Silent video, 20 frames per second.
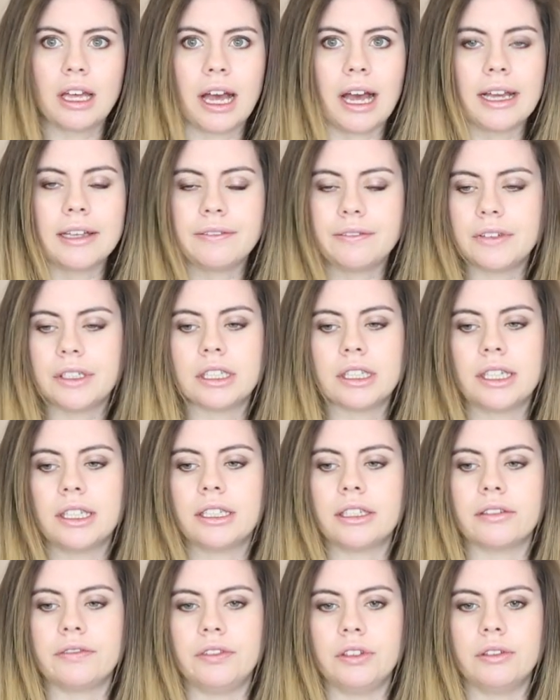I feel
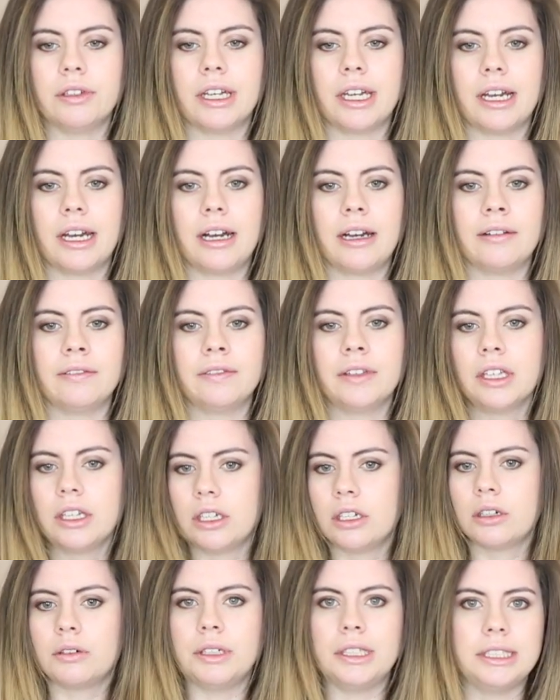like if you have
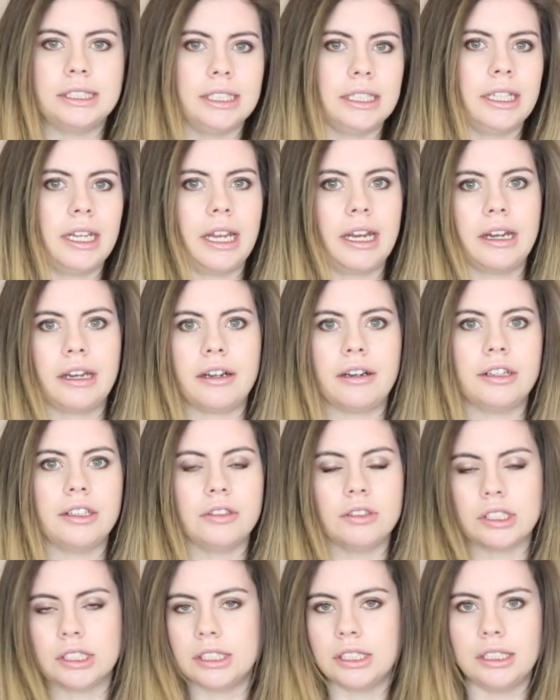greasy hair and
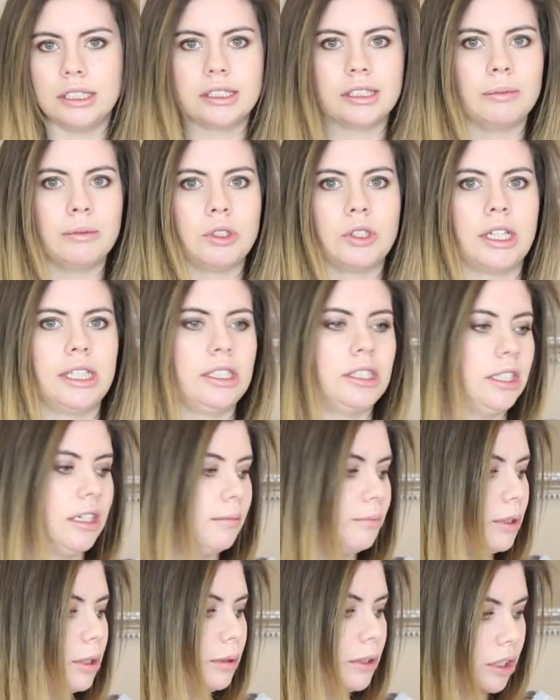you just need some dry
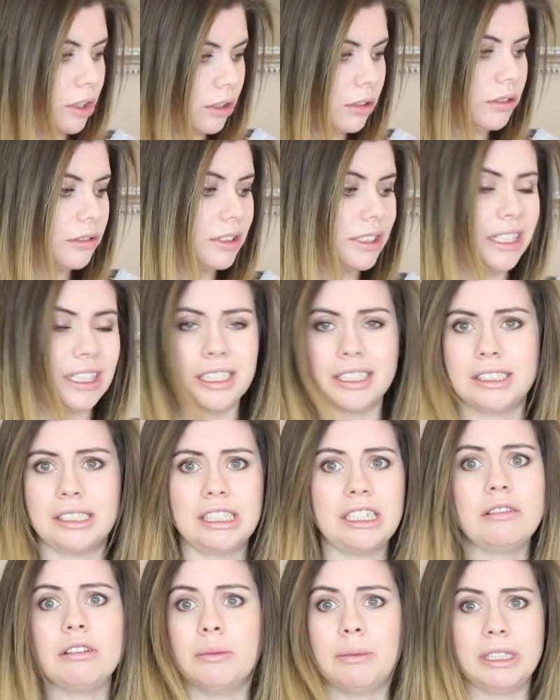shampoo and you use this,
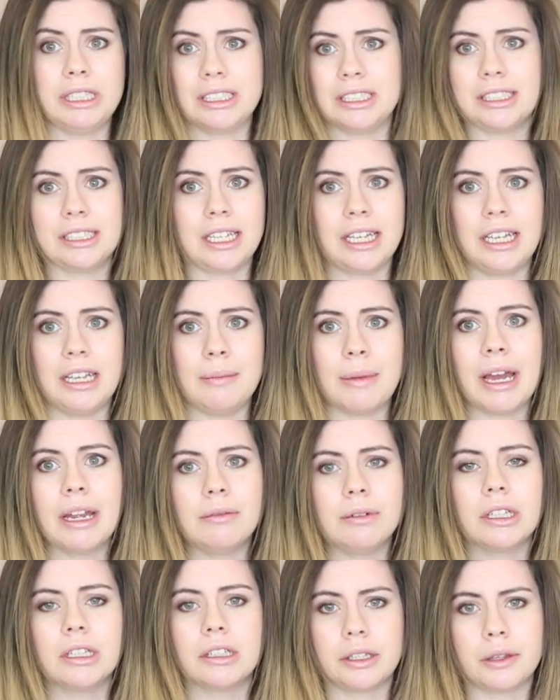it would be the same.
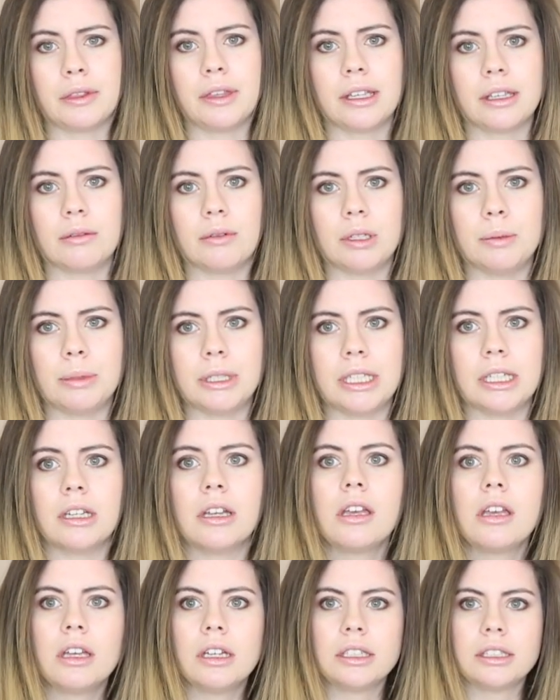I really think it would be.
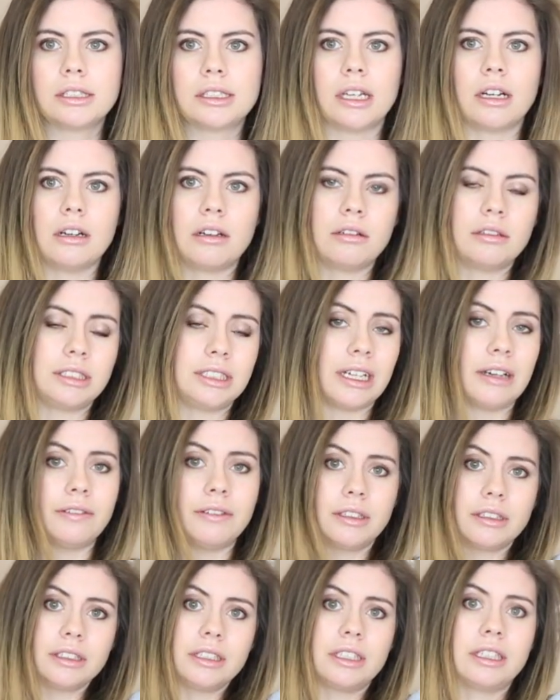So
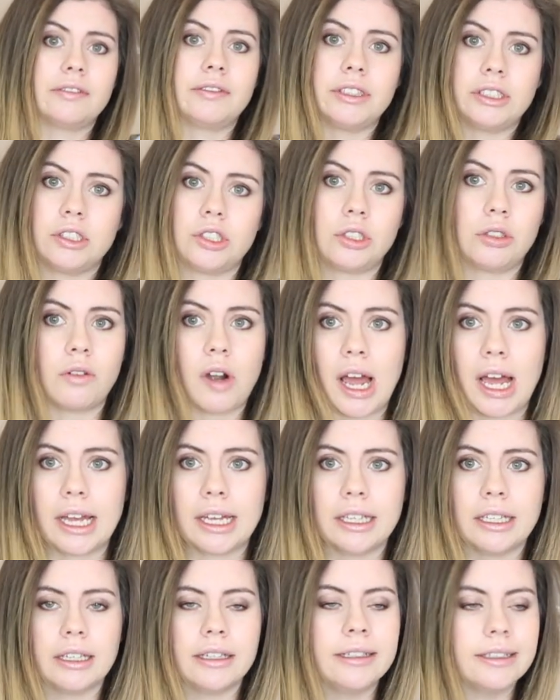definitely give it a
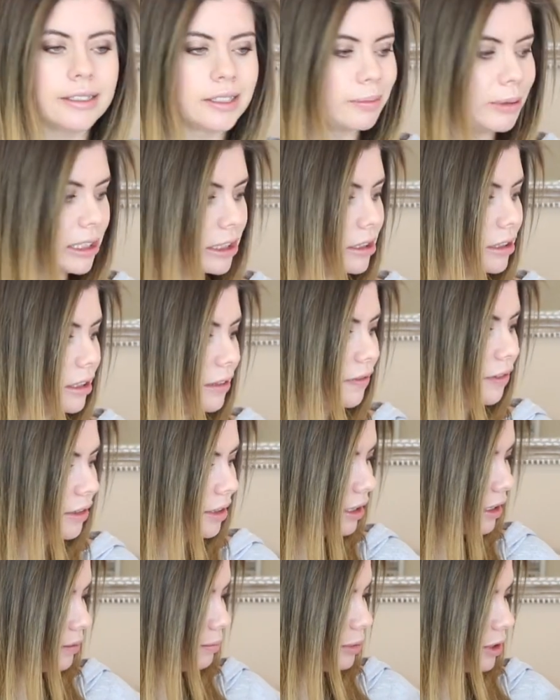try, and especially if you
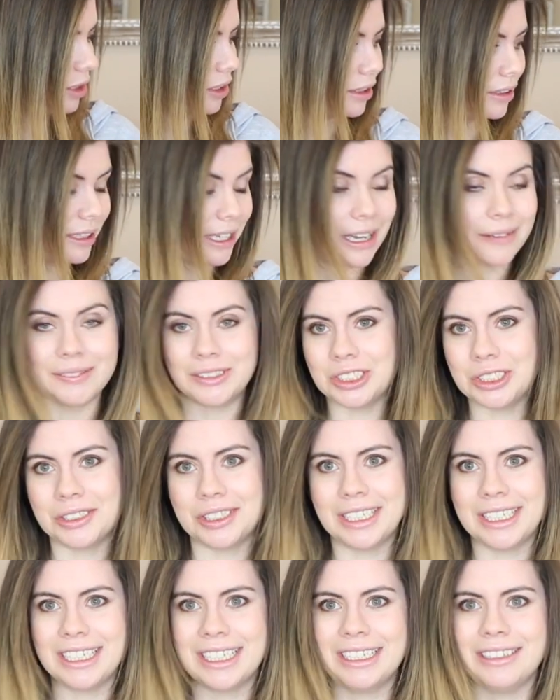can put your lavender
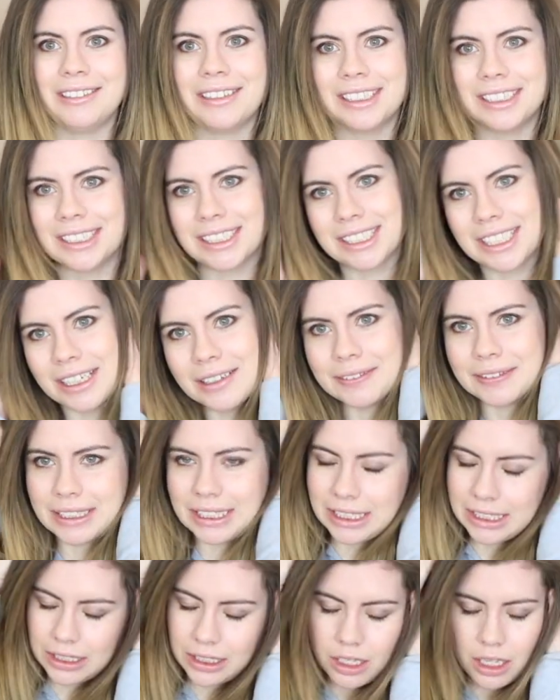in it, you can just have
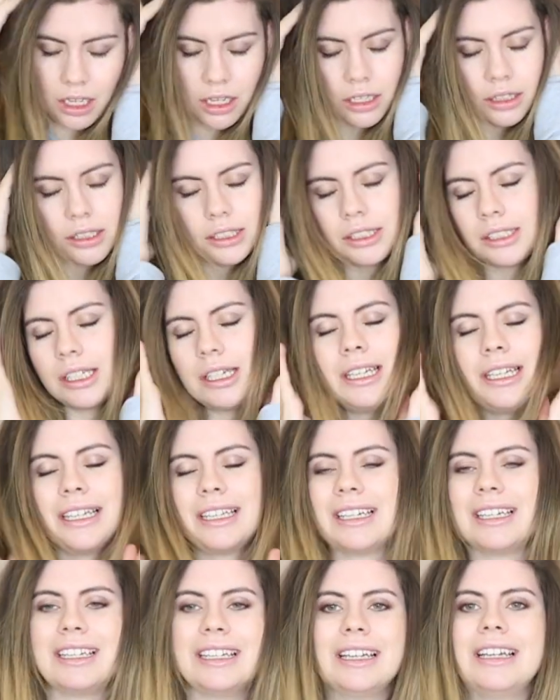like this
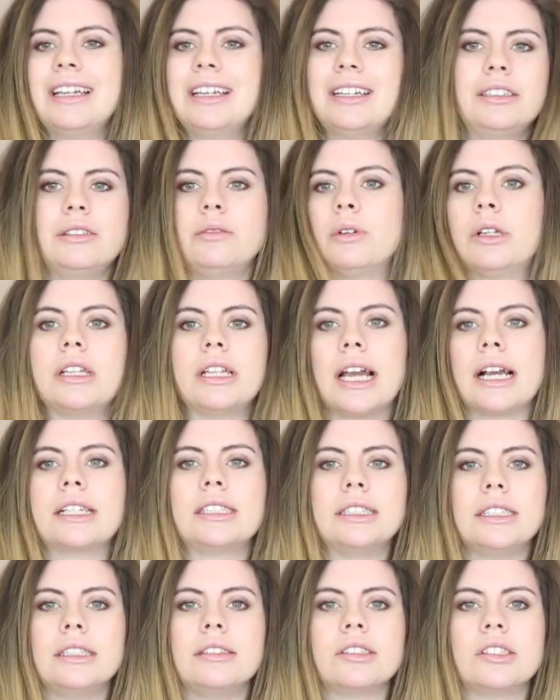like
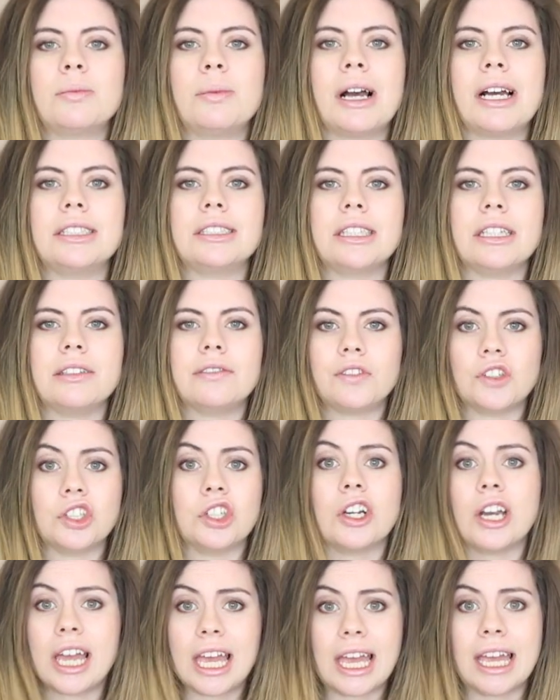relaxing spa day for
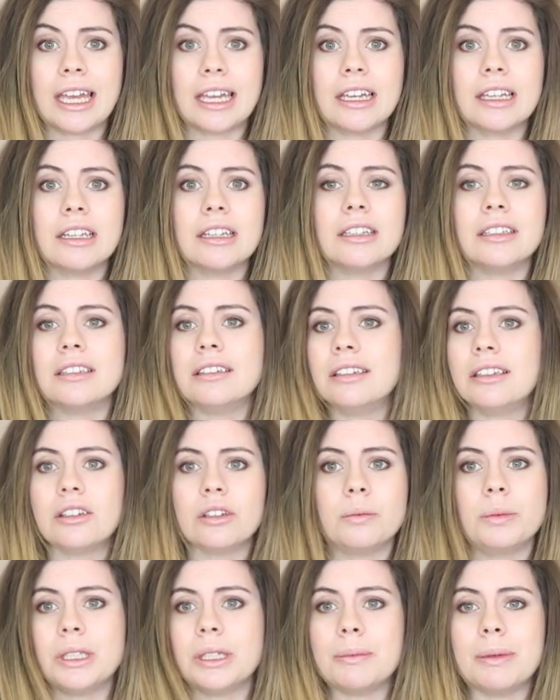your head, and
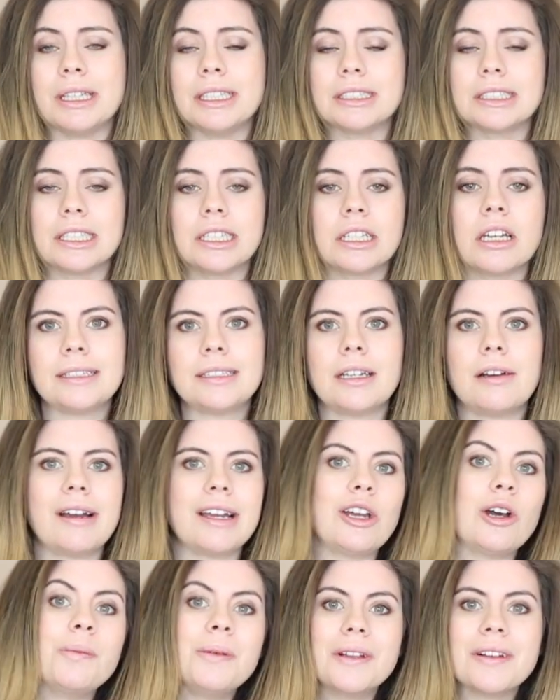it'll be amazing. So
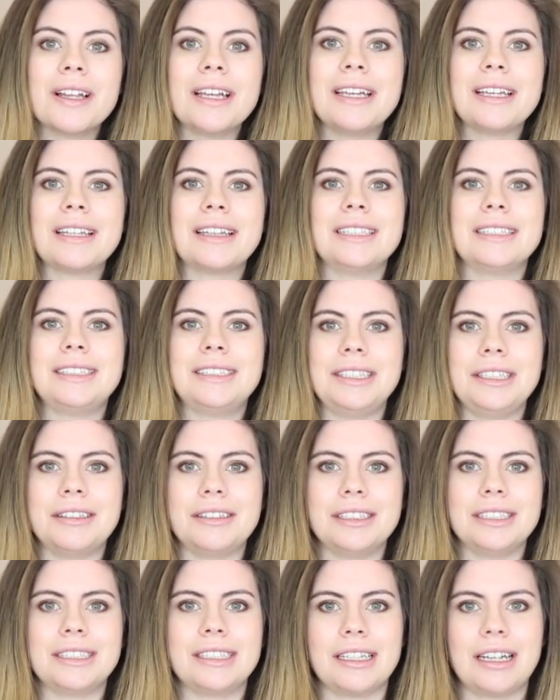I hope you like this
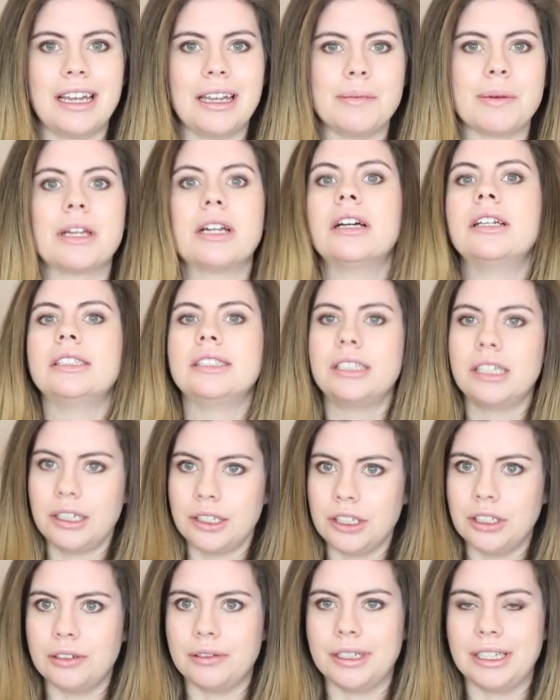series that I'm
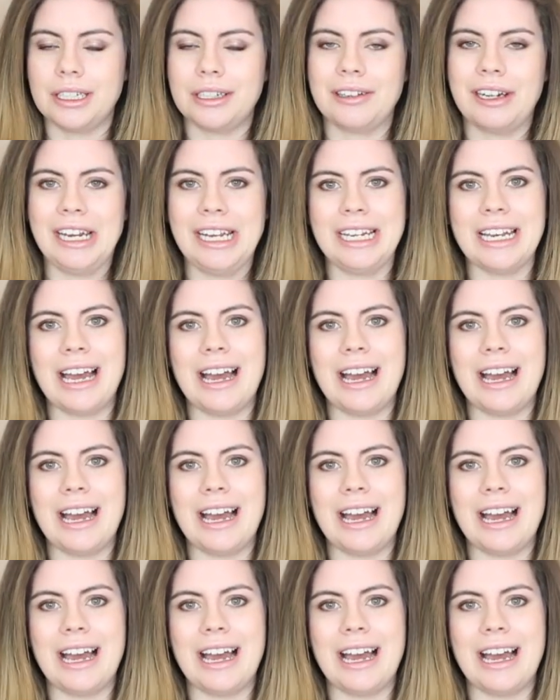continuing right